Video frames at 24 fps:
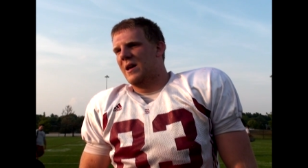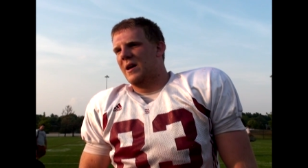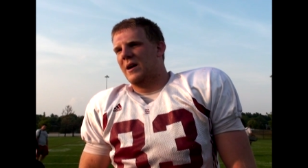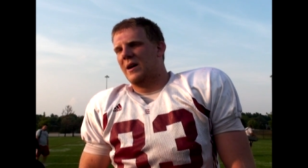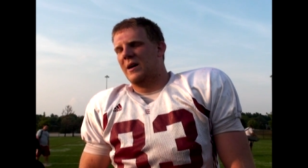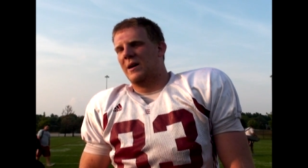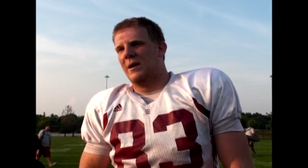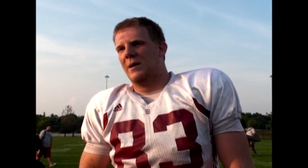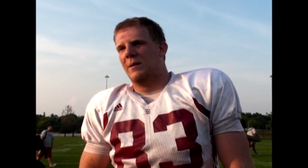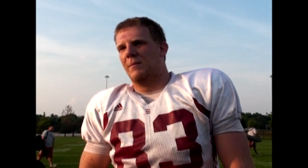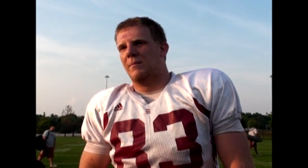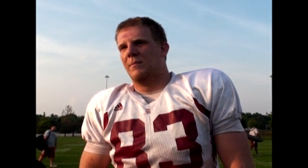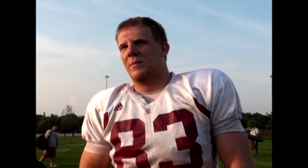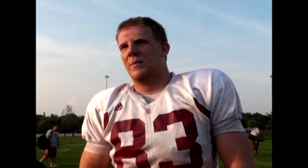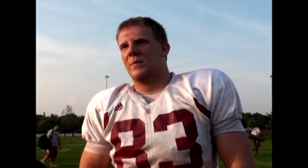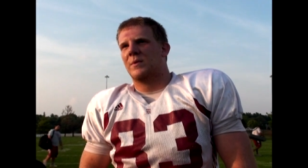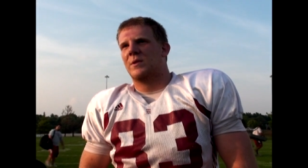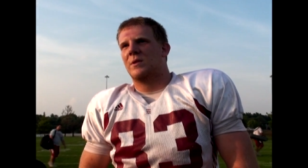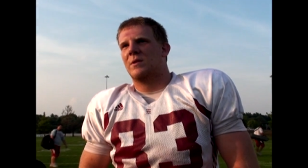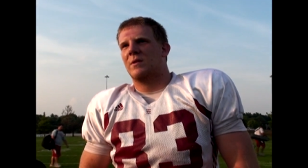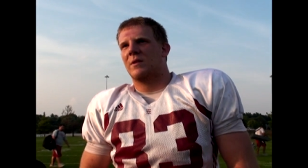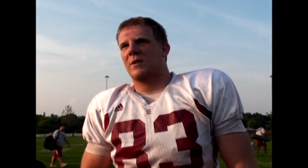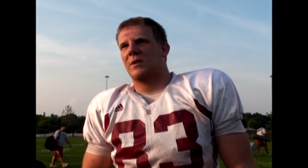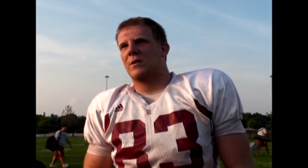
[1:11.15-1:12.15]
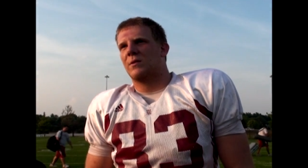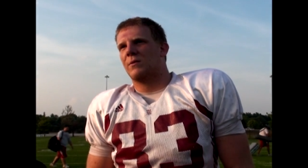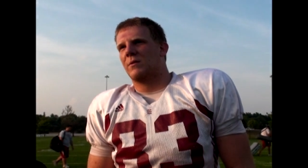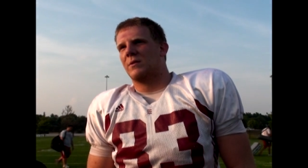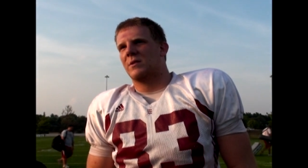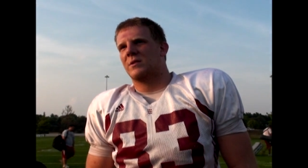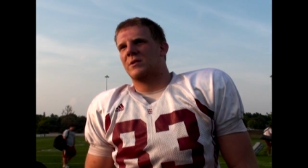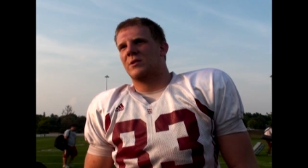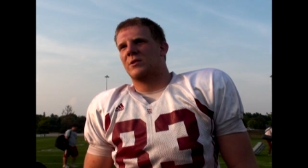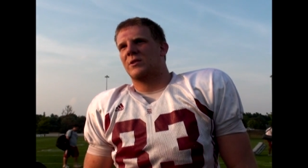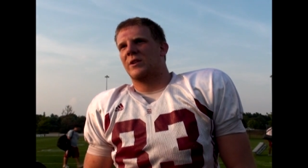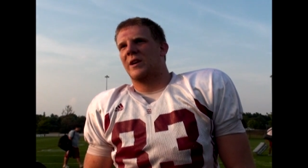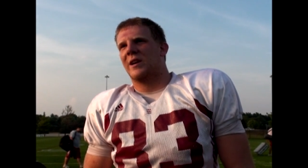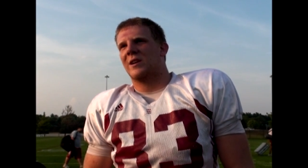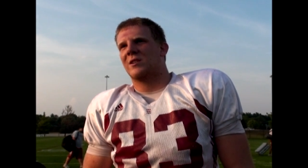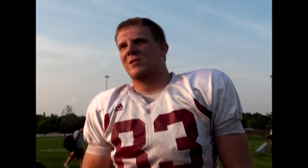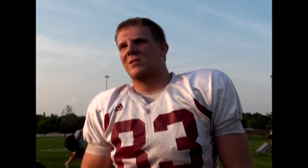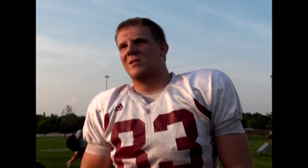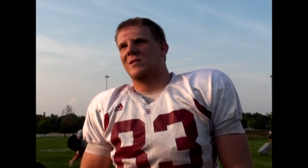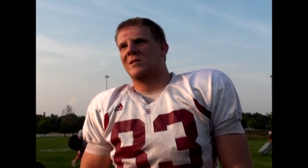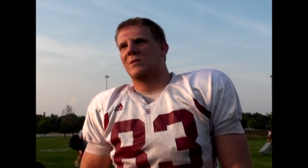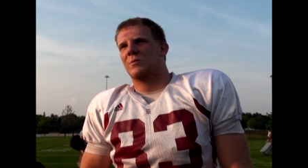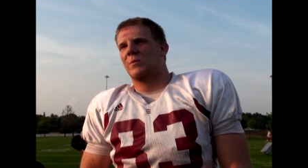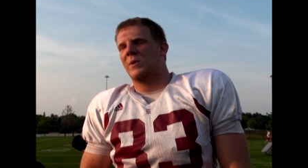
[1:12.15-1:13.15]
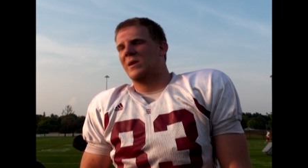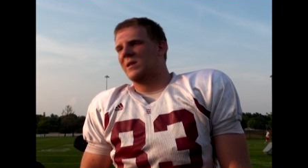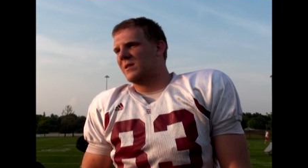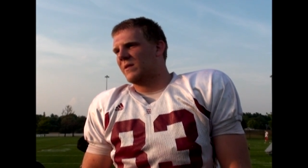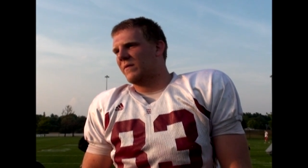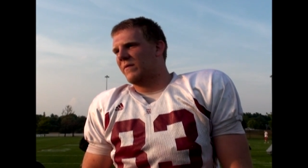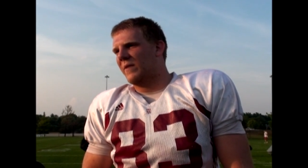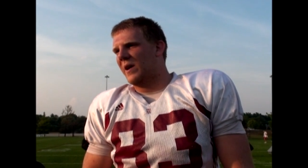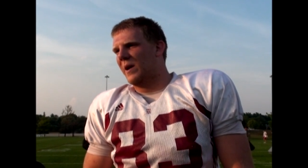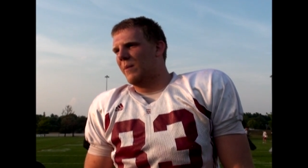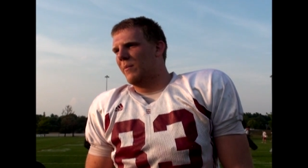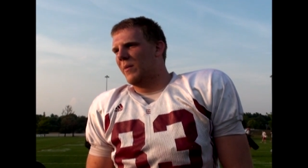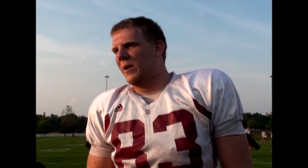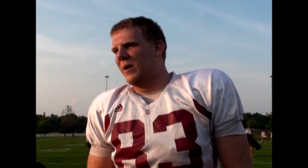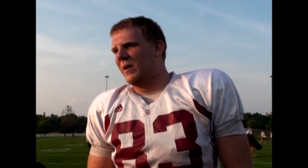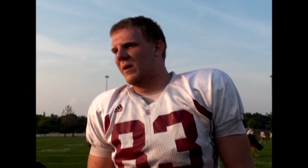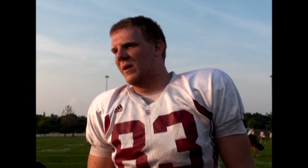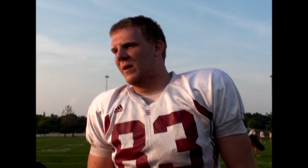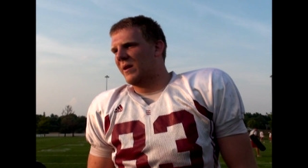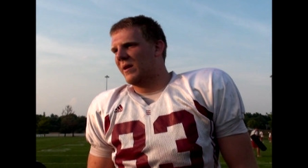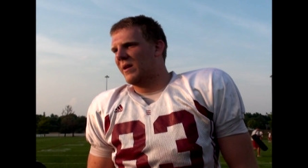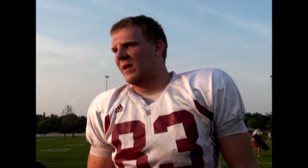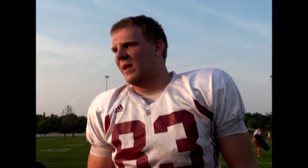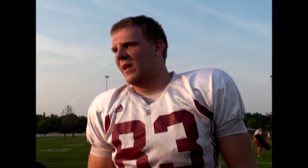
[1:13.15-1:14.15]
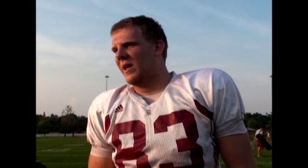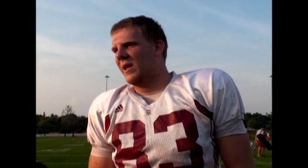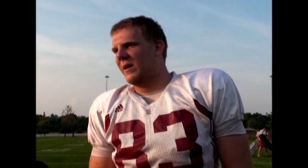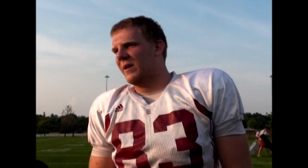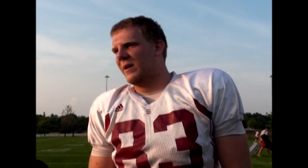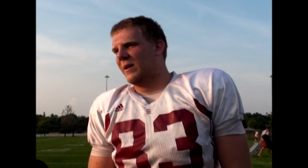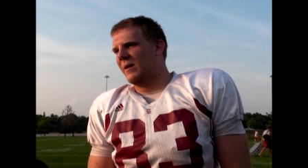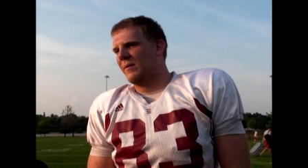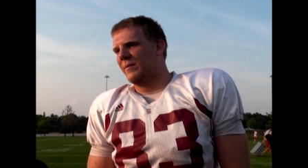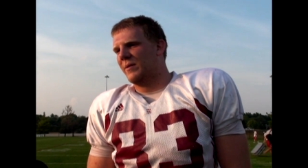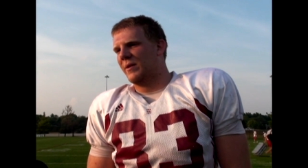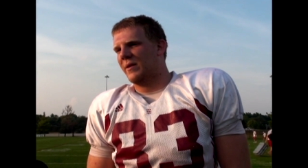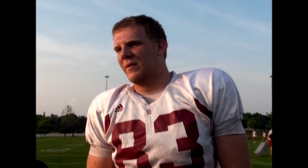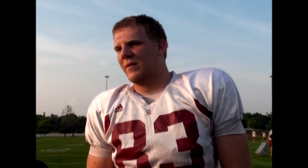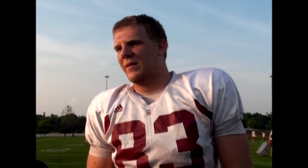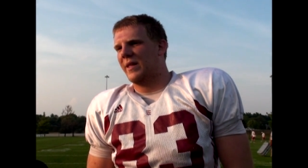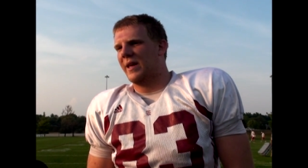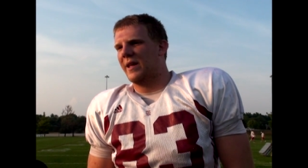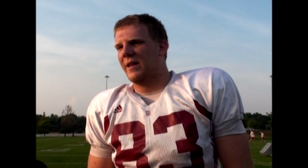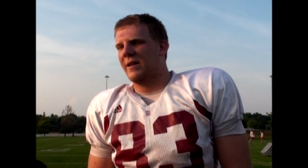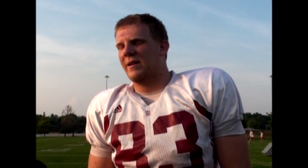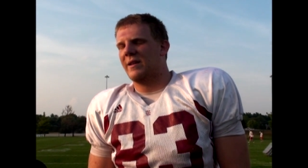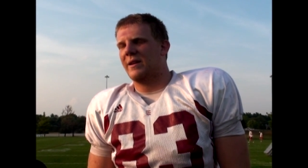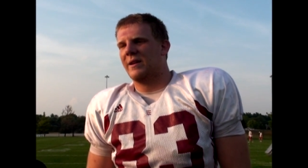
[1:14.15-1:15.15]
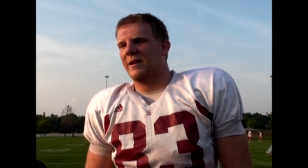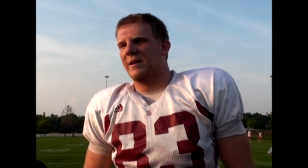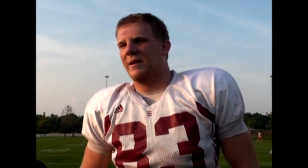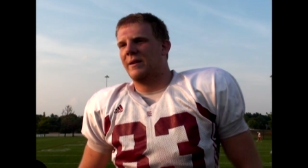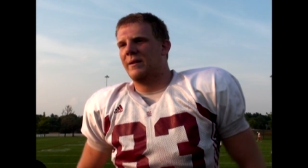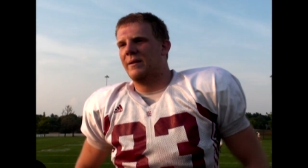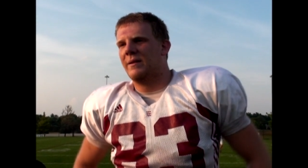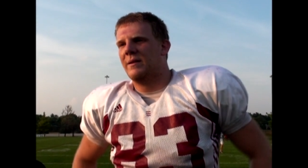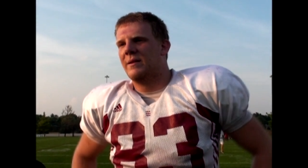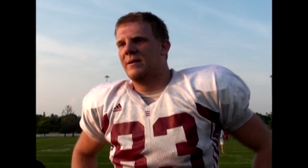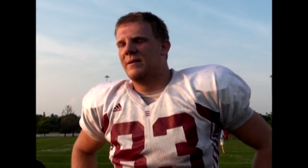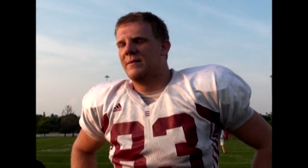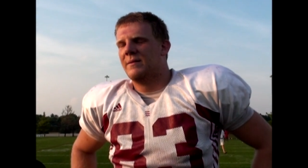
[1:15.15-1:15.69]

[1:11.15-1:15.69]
um, like tourist attractions, ways to find money, and um, that uh,